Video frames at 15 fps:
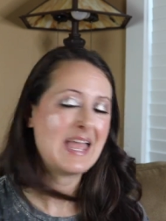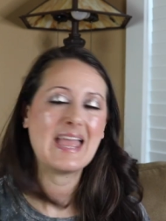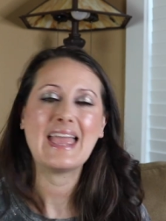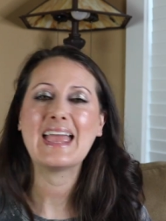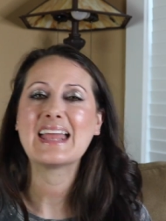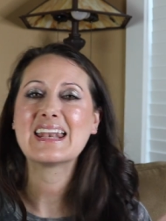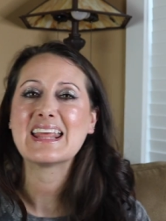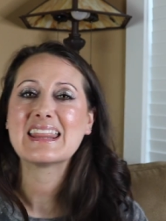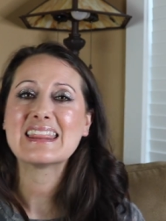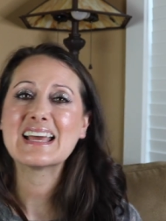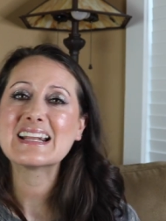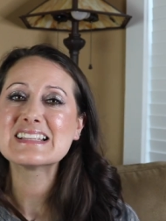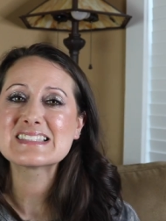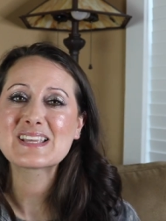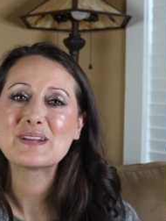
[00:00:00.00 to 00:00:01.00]
And
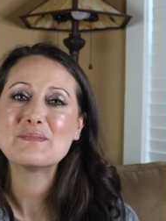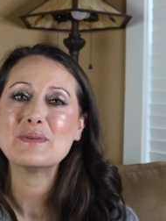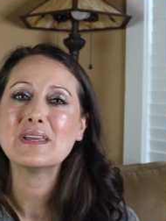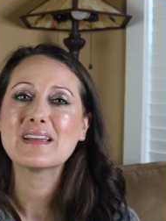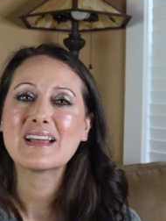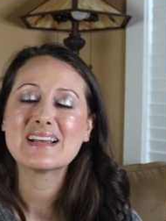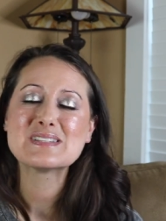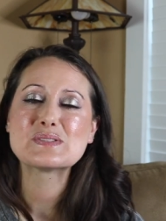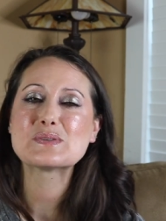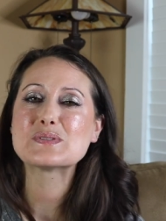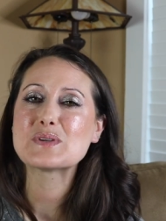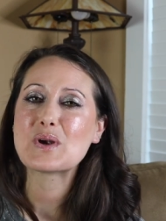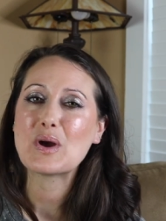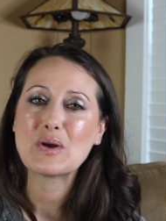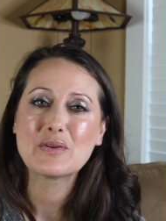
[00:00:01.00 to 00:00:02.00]
that is gonna be it, guys.
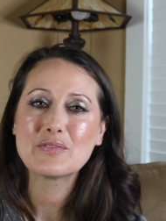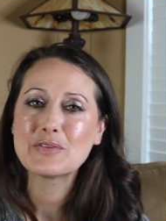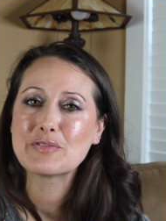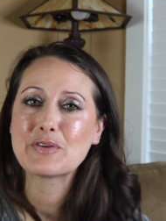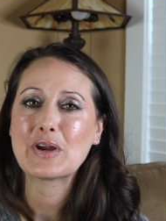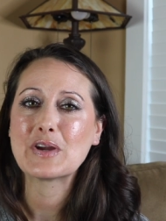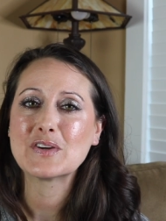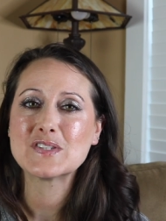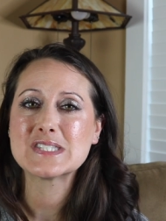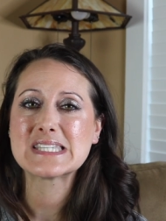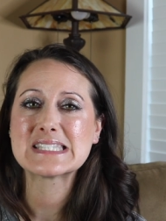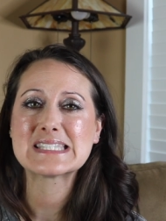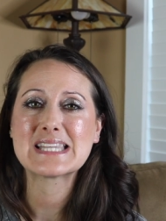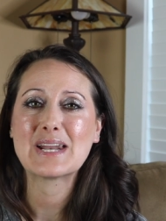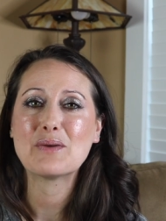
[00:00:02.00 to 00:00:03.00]
Those are all of the
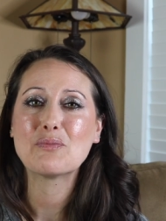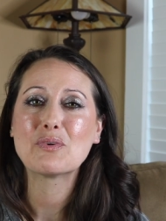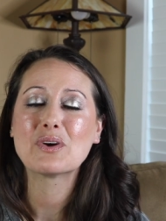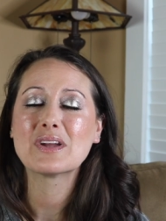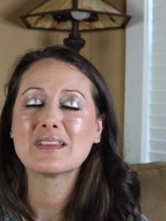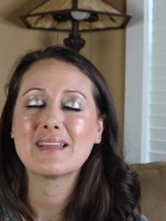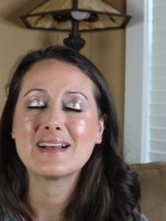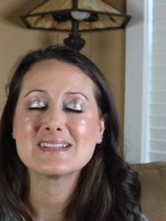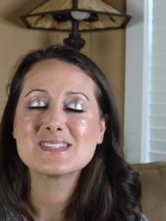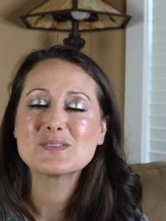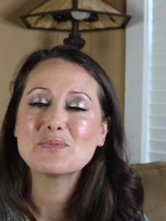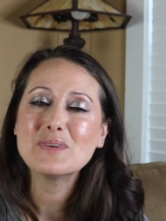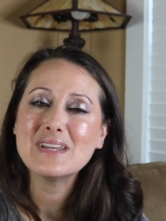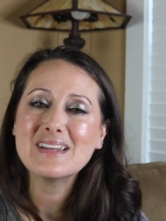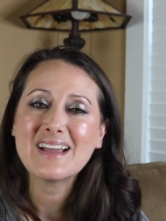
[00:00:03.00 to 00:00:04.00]
fragrances that I wore it
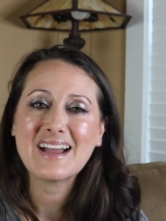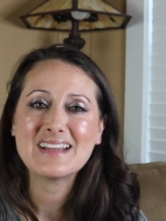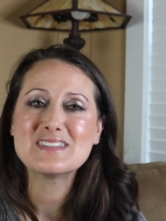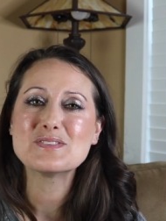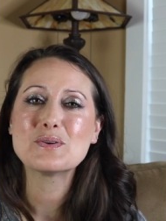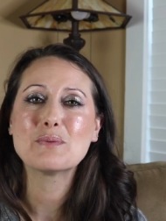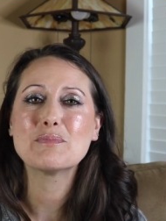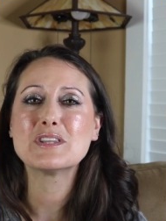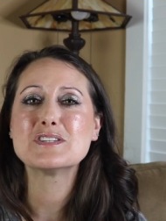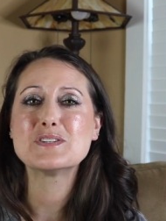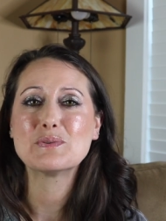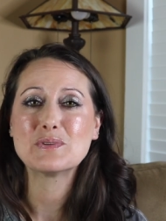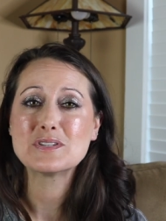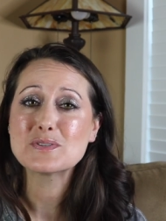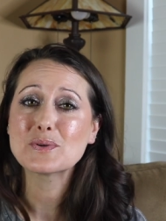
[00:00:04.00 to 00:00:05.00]
last week. I do hope that
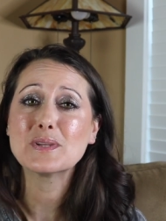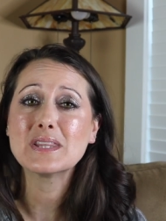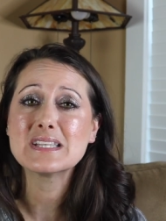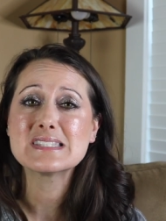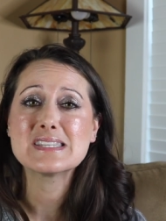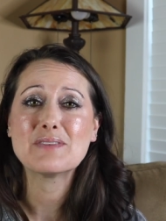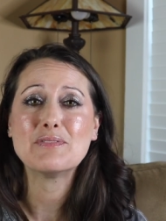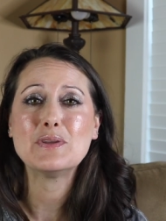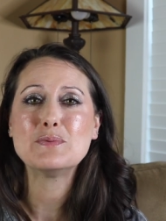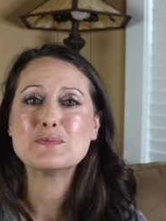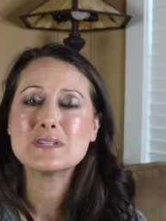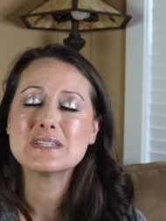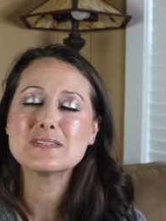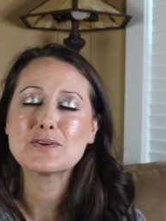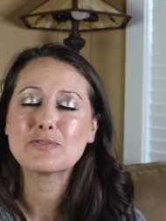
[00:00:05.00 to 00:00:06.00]
you enjoyed this. If you
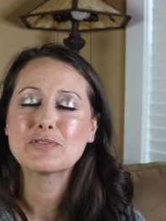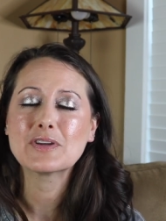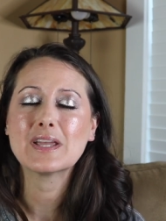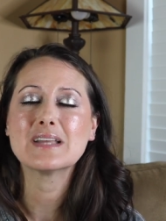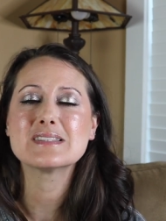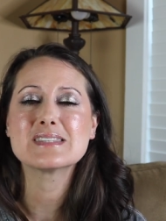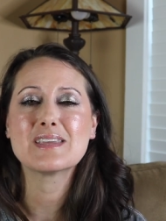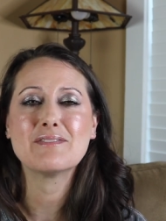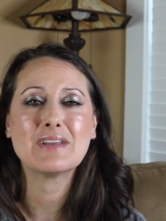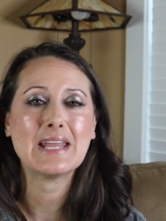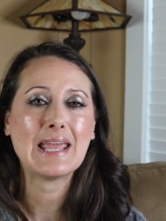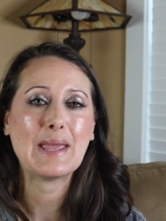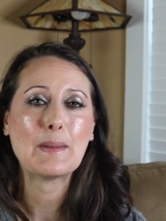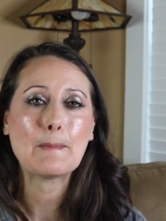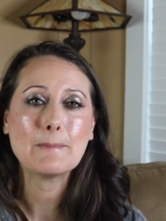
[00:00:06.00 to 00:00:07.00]
did, don't forget to give it
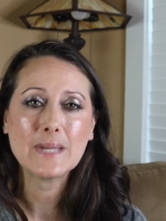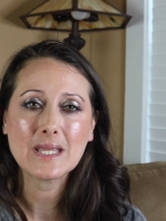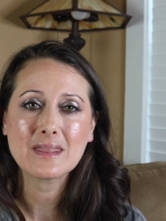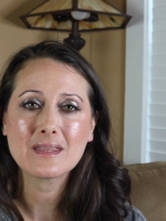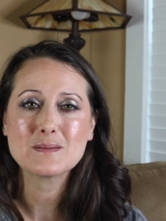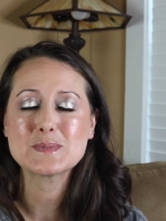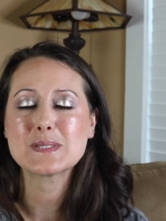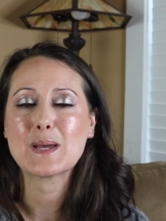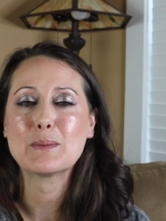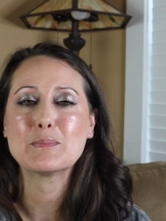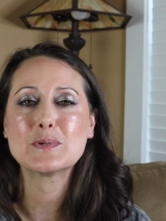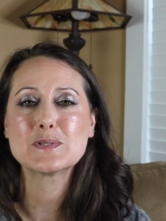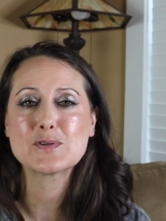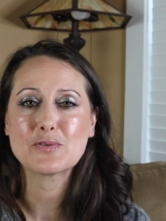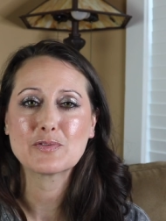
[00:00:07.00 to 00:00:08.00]
a big thumbs
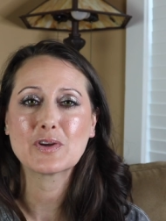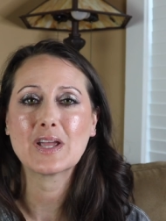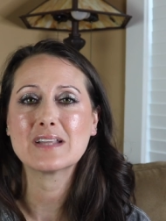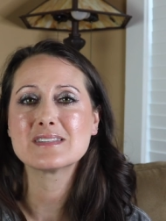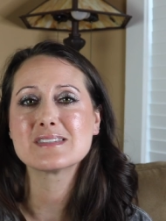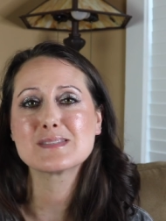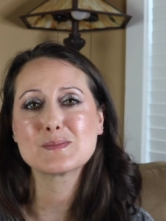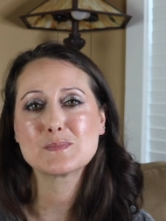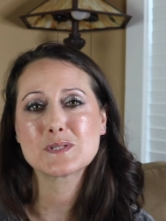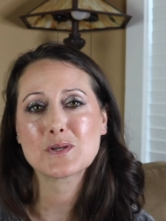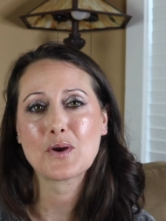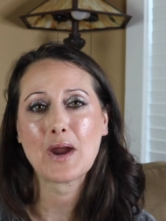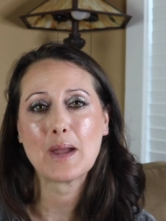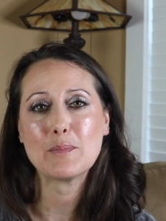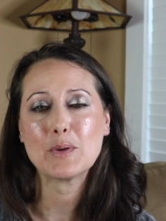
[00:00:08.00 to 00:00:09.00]
up. Don't forget to
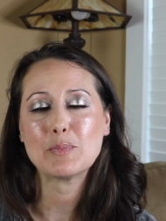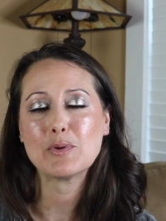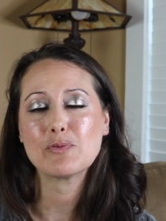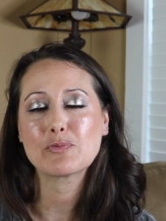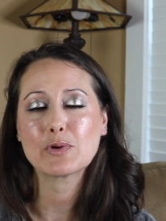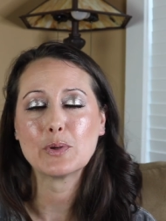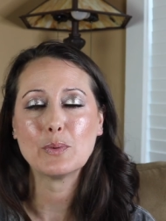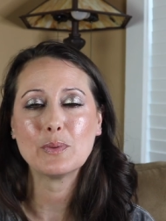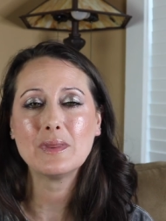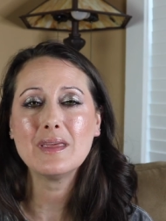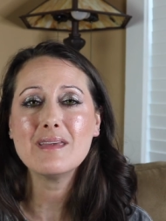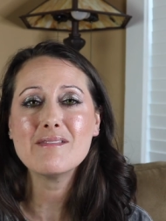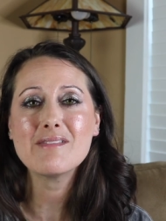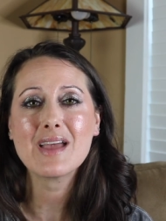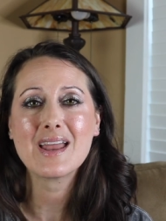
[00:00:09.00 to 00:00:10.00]
subscribe before you
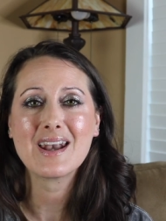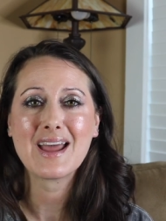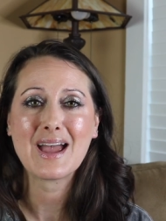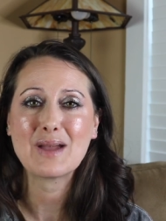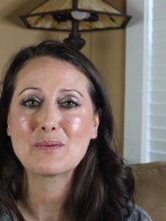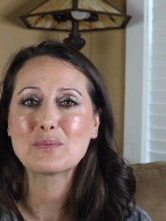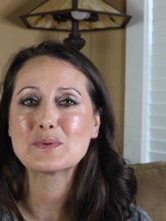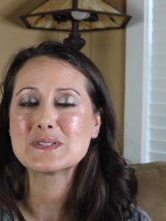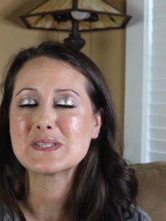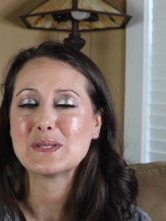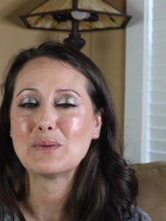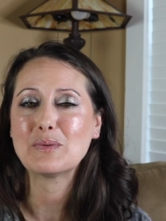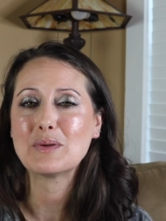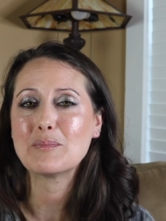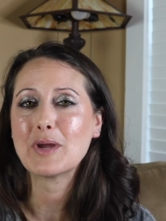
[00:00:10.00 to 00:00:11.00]
leave, and I will
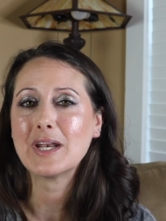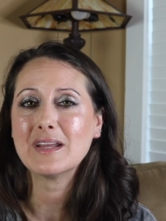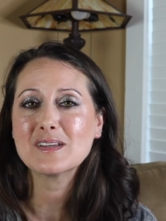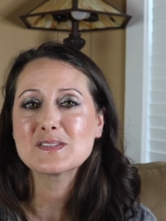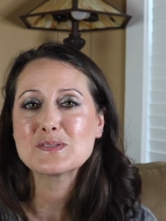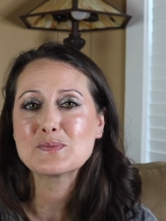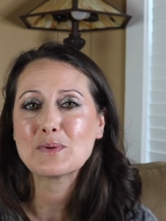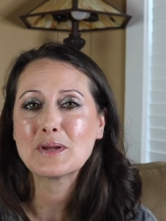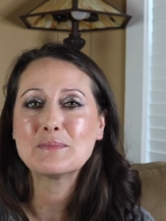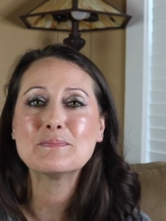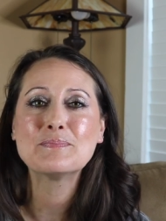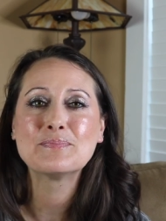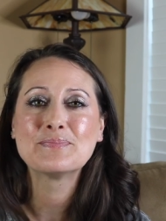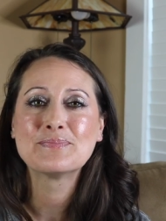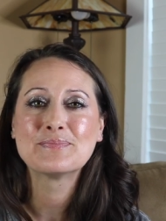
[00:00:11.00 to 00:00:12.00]
see you in my next
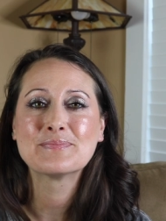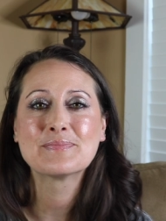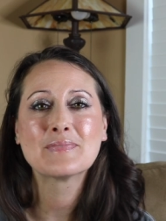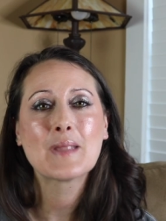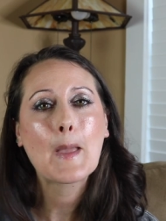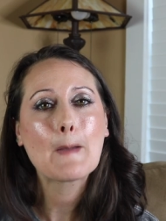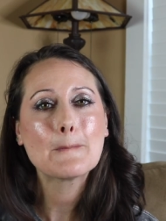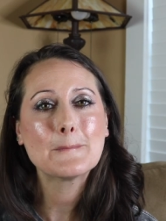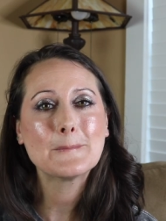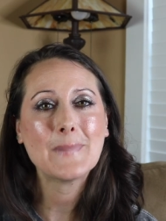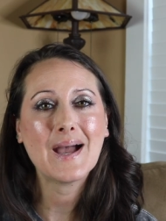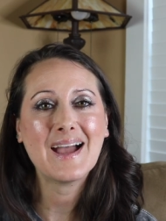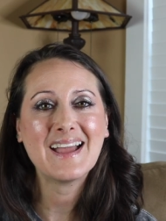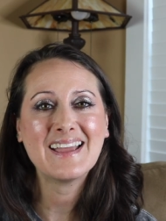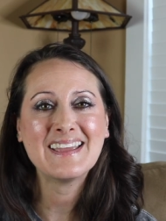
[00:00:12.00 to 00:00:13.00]
one.
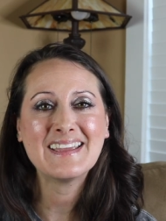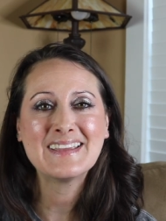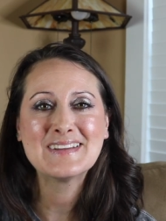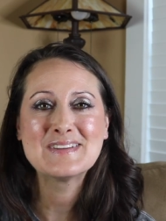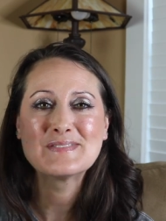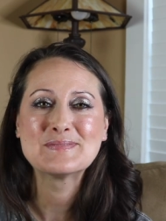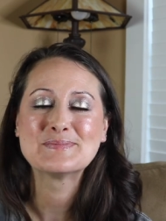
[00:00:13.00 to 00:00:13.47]
Bye.